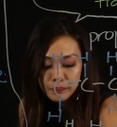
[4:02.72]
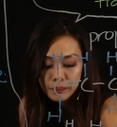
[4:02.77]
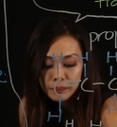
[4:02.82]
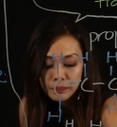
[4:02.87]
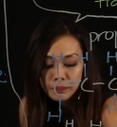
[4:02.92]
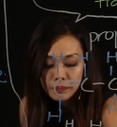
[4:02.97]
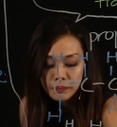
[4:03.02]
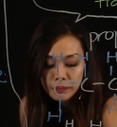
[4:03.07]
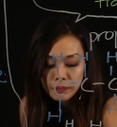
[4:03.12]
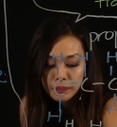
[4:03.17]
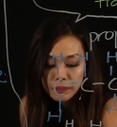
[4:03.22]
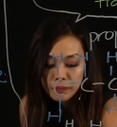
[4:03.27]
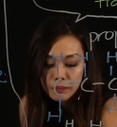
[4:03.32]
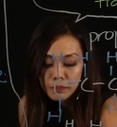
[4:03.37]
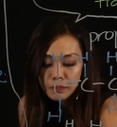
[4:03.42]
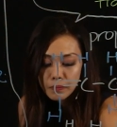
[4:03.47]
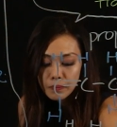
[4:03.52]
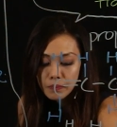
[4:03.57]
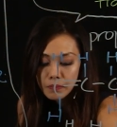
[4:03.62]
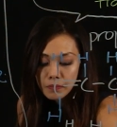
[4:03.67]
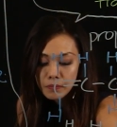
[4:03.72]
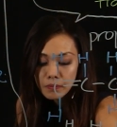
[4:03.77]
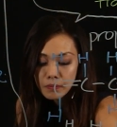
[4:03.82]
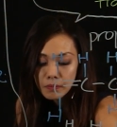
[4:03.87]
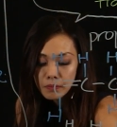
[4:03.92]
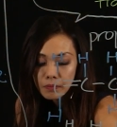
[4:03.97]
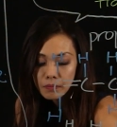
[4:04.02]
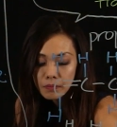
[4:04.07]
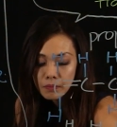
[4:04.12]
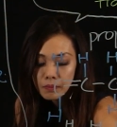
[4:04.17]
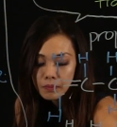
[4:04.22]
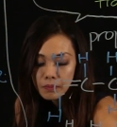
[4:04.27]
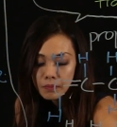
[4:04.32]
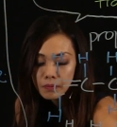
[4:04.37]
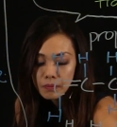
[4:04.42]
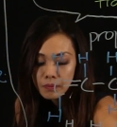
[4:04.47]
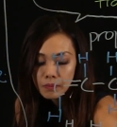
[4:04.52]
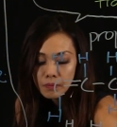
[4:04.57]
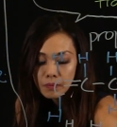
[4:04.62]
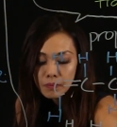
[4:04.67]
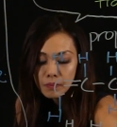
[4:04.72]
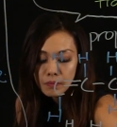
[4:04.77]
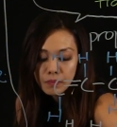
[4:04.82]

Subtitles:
No one is speaking in this clip.